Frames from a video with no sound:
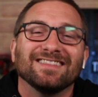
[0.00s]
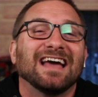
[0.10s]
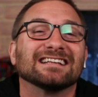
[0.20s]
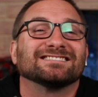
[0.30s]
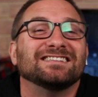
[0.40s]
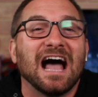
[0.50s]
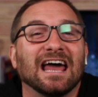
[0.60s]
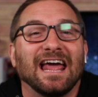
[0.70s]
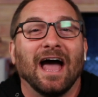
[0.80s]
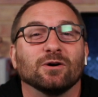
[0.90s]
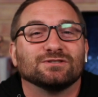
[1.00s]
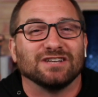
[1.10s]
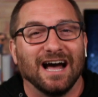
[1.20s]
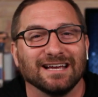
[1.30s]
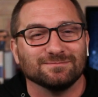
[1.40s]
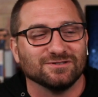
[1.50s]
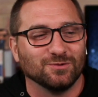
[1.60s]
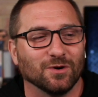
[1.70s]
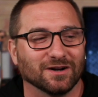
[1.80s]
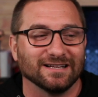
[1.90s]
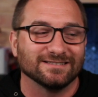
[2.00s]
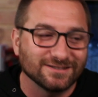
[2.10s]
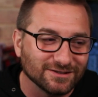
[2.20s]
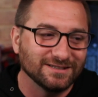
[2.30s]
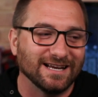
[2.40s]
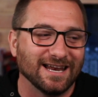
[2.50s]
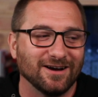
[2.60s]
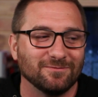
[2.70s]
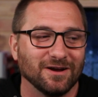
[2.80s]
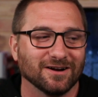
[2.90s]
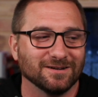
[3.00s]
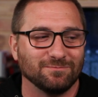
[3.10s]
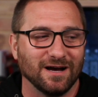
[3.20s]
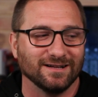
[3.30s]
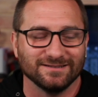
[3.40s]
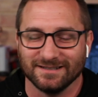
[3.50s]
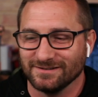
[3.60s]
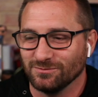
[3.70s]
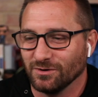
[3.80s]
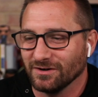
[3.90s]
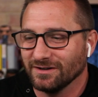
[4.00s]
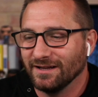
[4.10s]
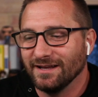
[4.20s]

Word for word: That's not how times work. That's certainly not how American politics work.